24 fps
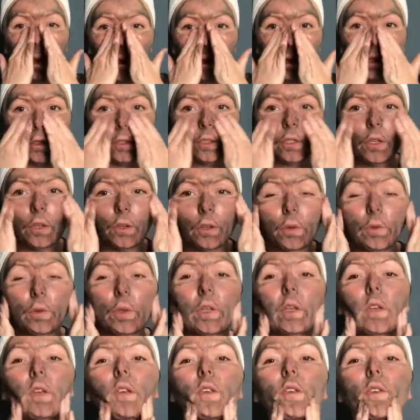So
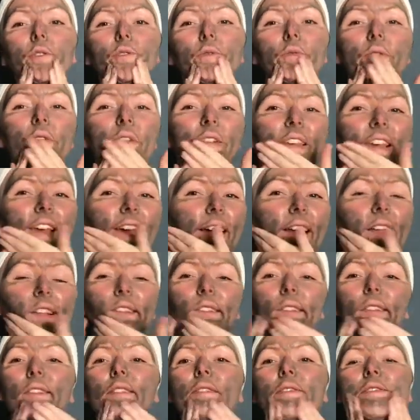you'll
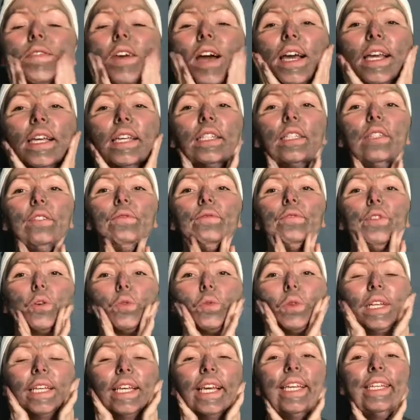get that
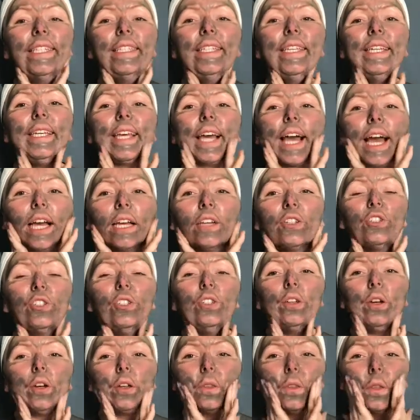exfoliating action
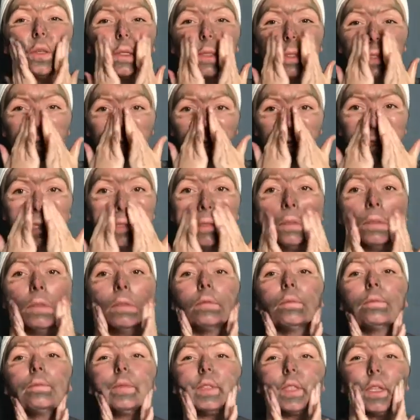on the skin
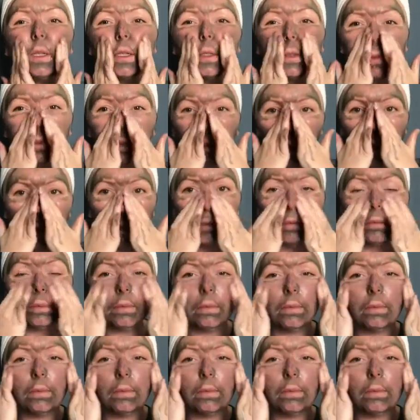as well.